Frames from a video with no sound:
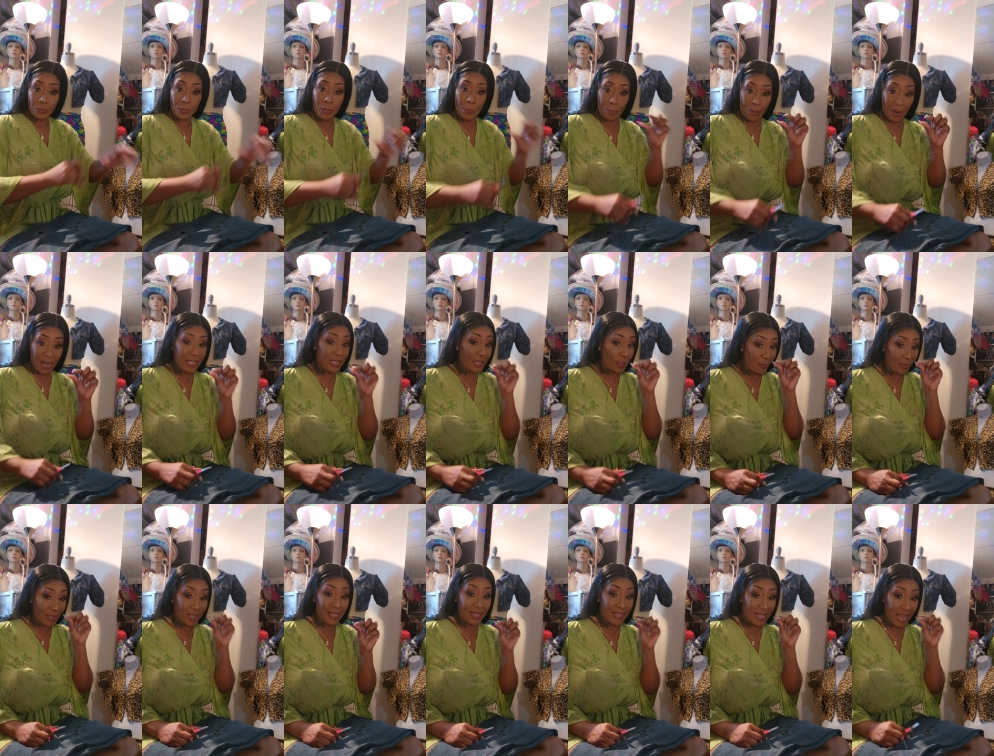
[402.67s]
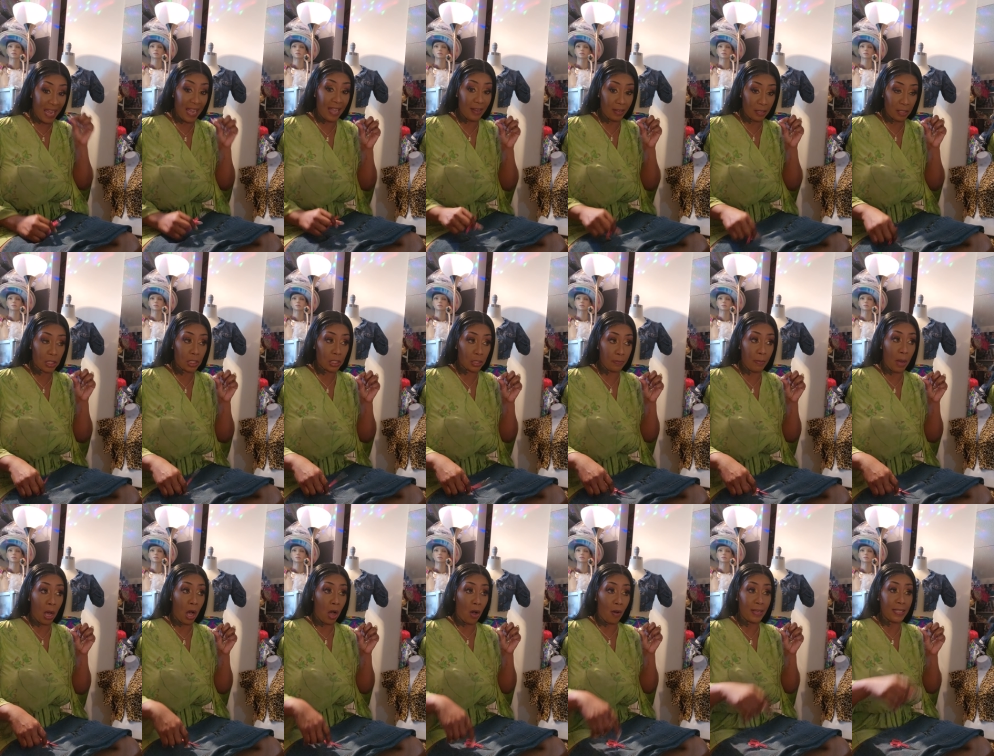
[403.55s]
The bracelet was that
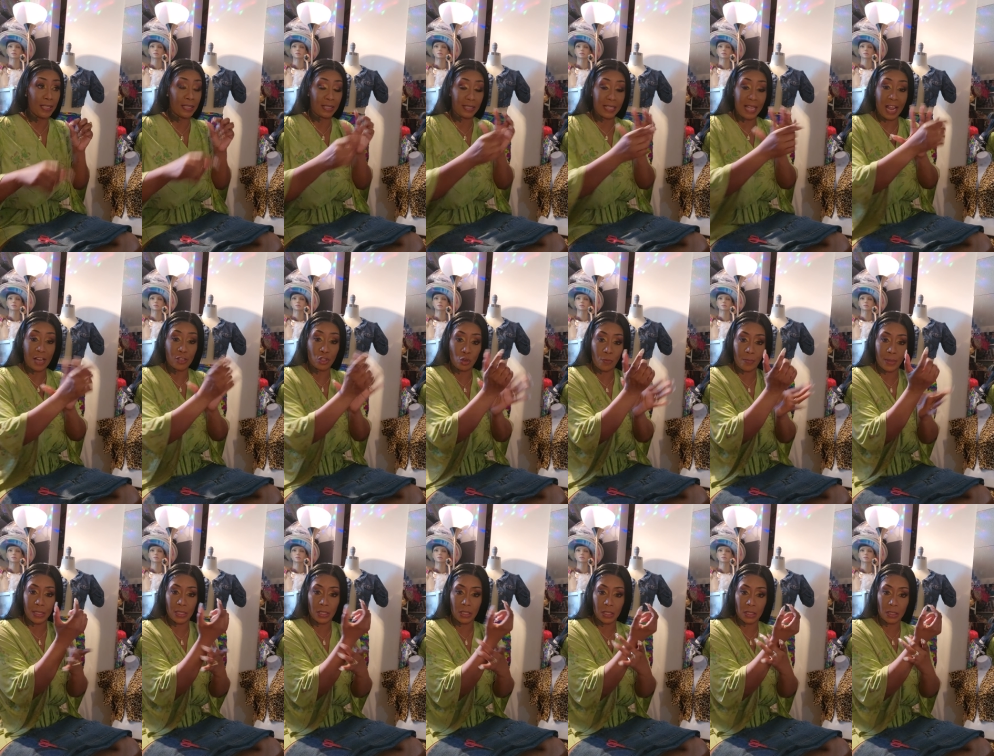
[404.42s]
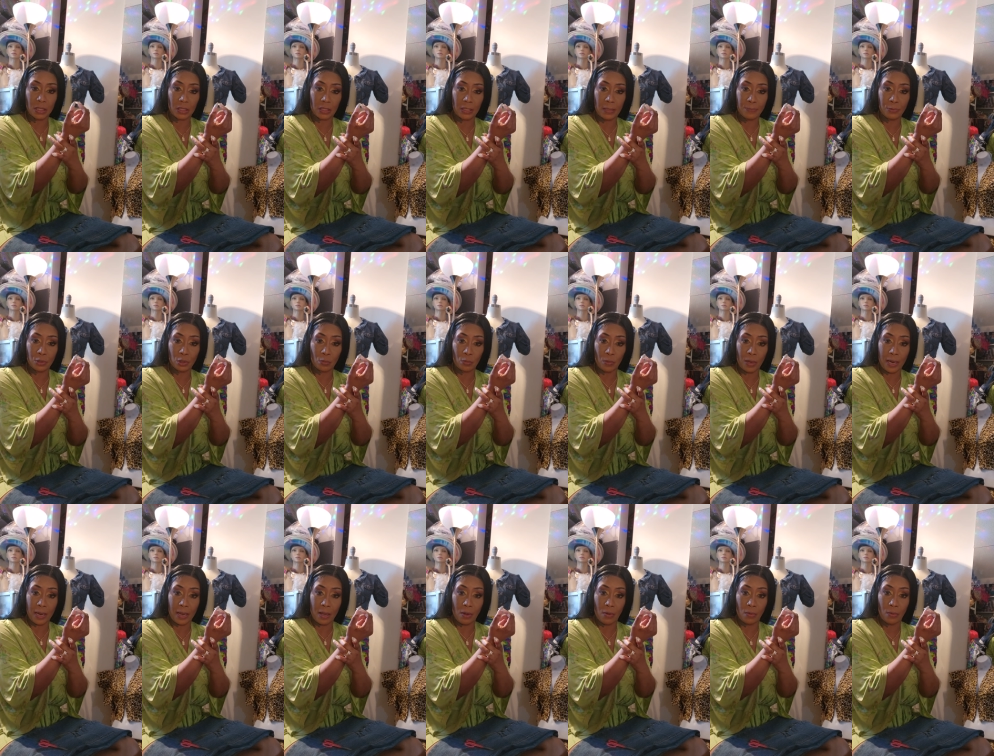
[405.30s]
small in stature, but it just clips
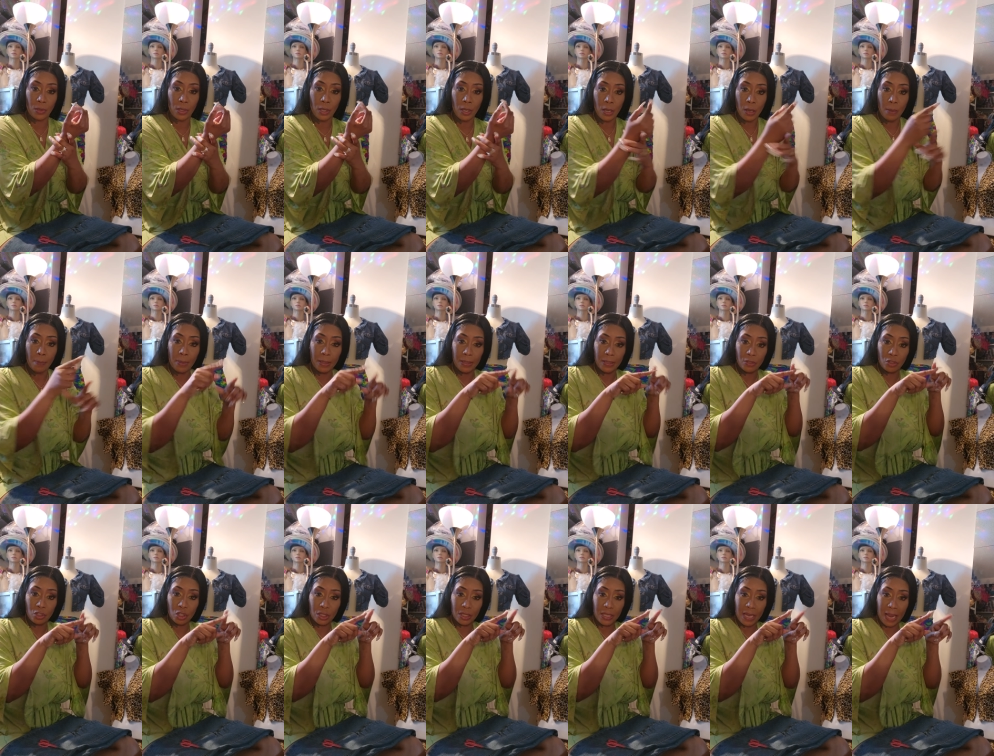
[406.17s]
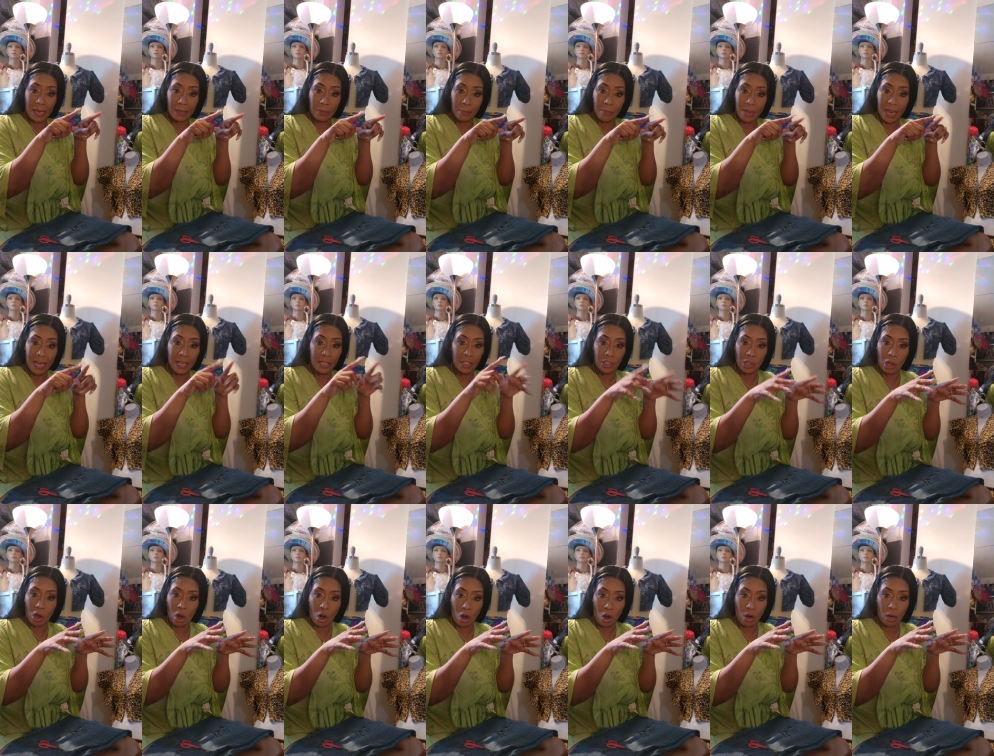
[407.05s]
around, but it just kind of made in a
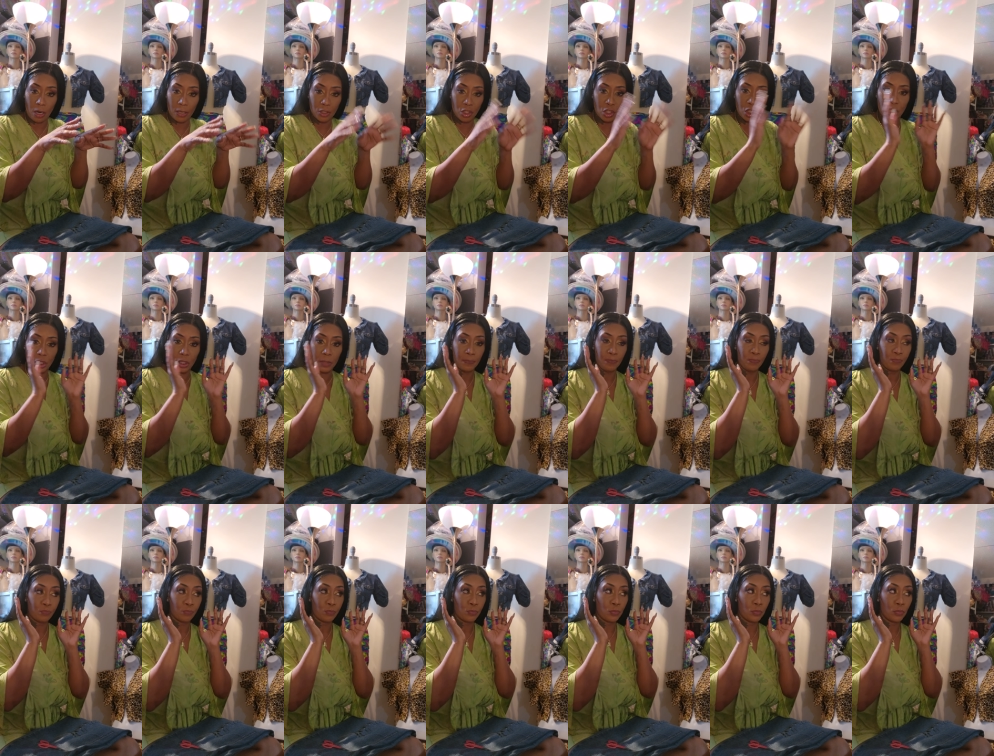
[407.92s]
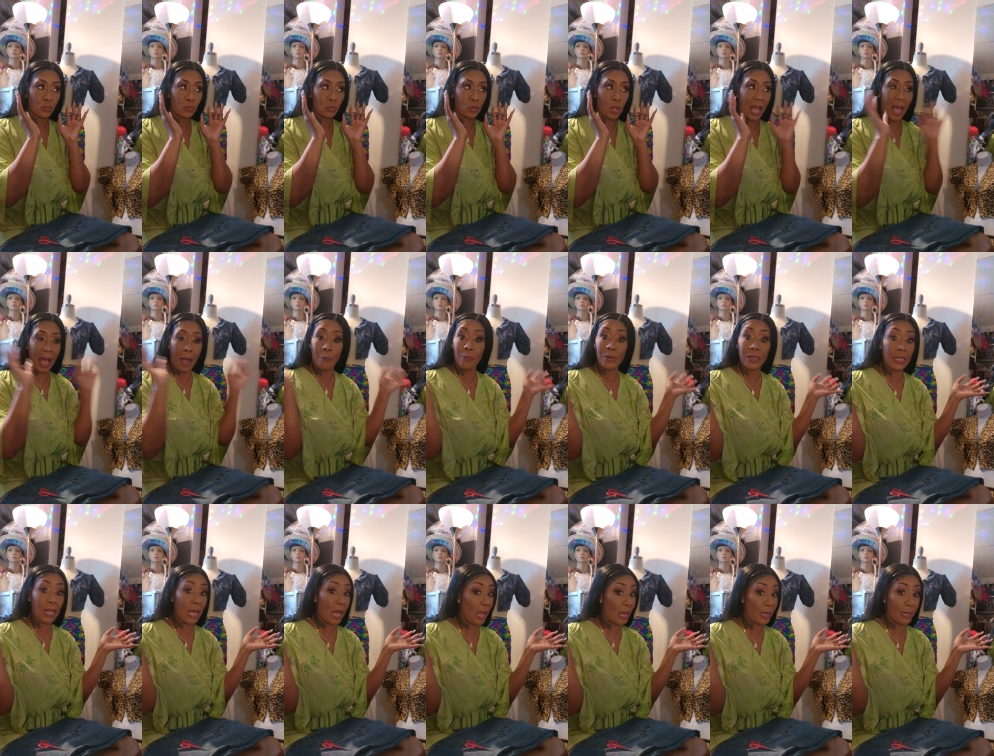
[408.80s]
heart. Just, I would
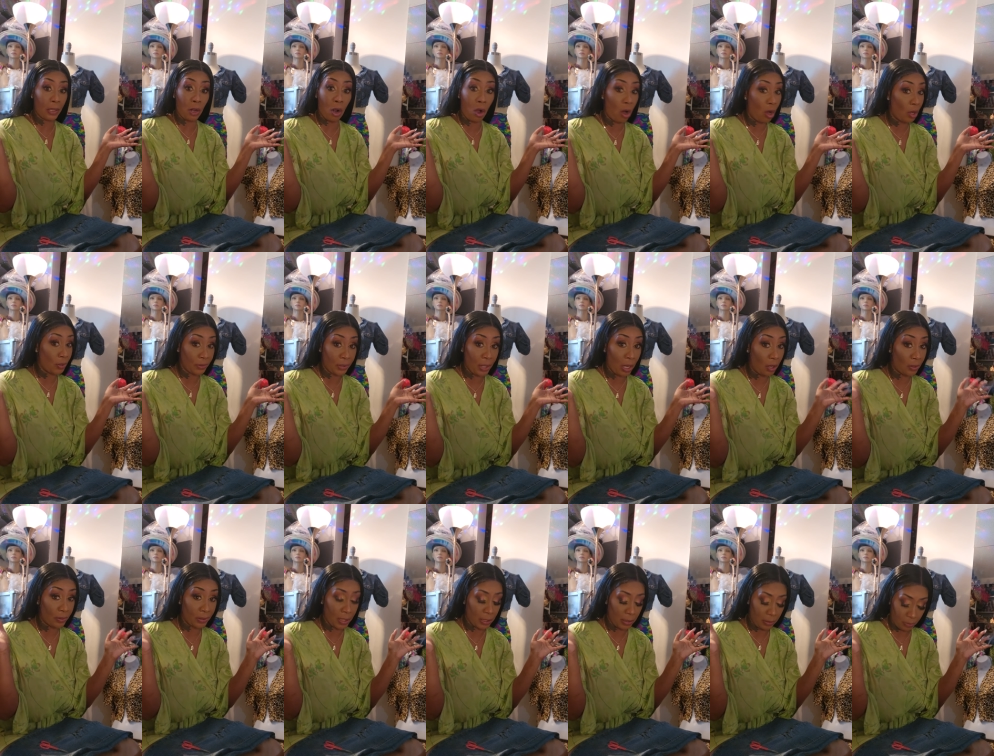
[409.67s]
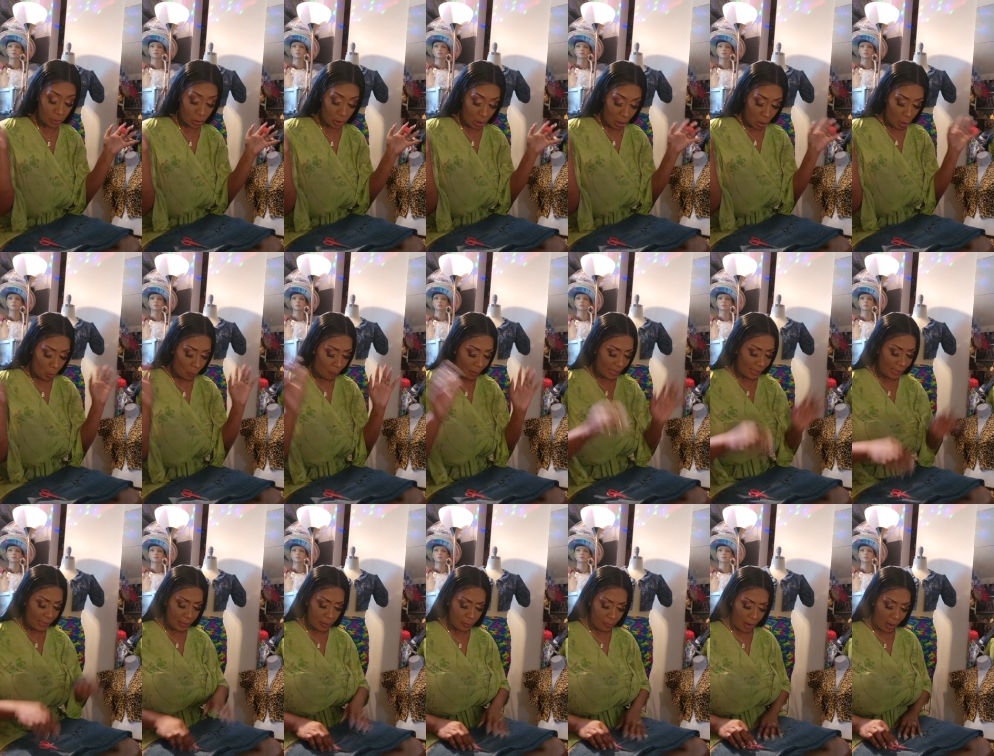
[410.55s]
not at all thought that it was gold. But
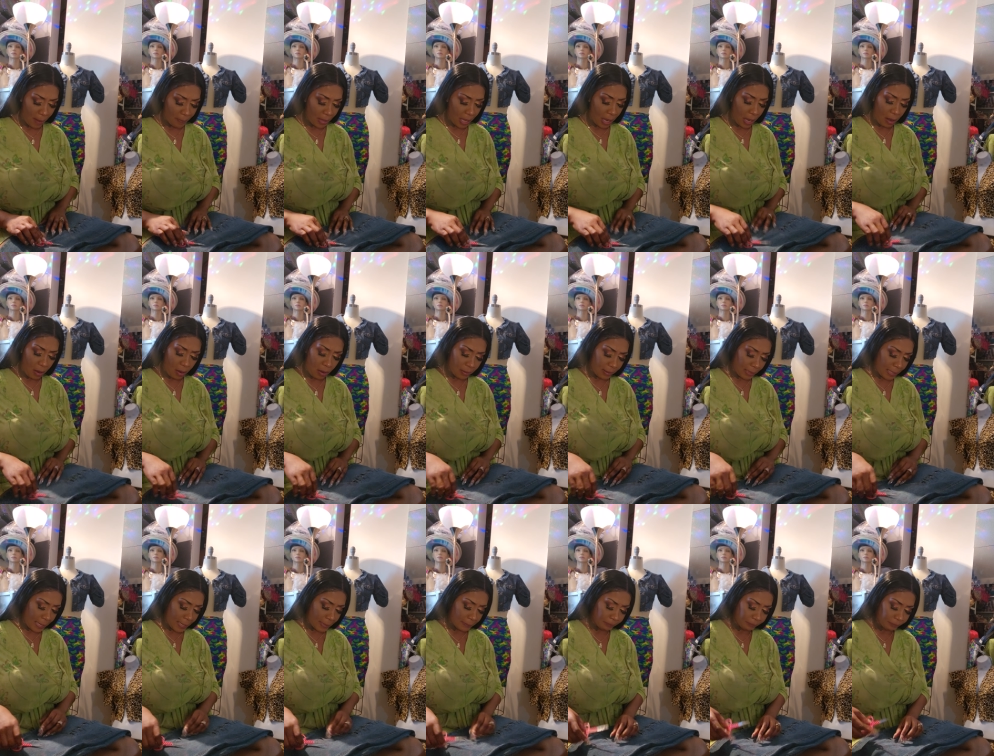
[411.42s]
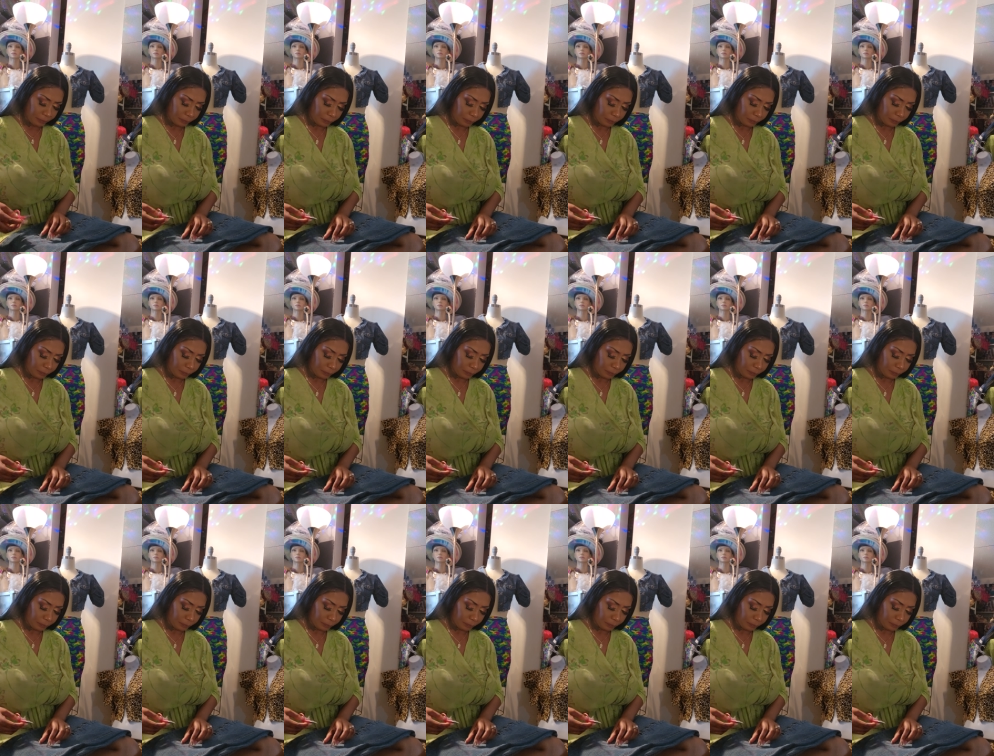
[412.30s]
anyway, I'm like, oh, okay.